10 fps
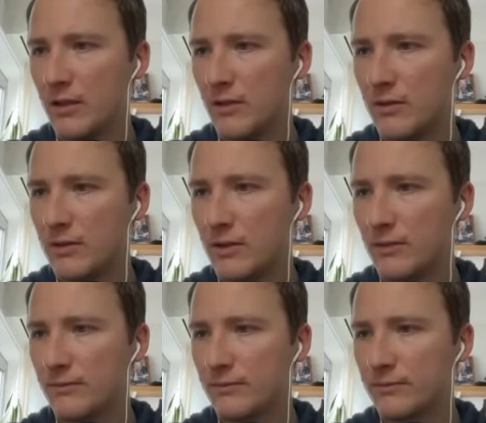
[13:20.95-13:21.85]
What's
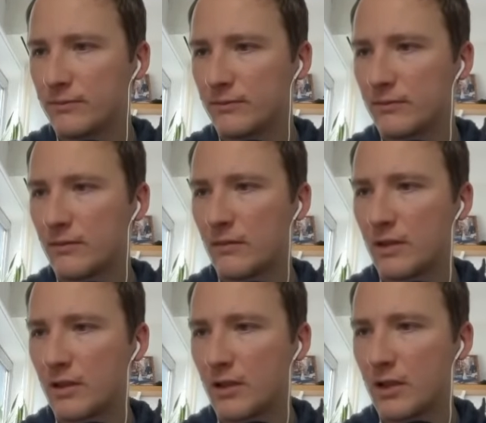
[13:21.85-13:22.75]
up?
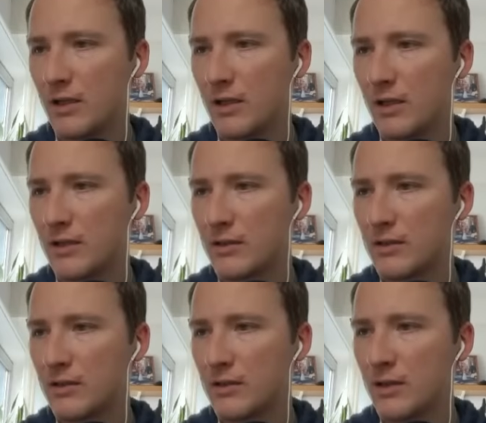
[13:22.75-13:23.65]

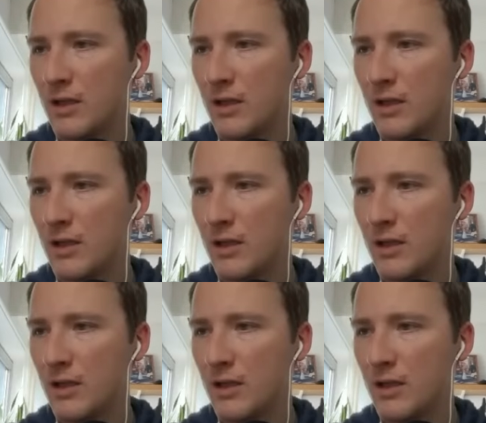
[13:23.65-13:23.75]
Anas.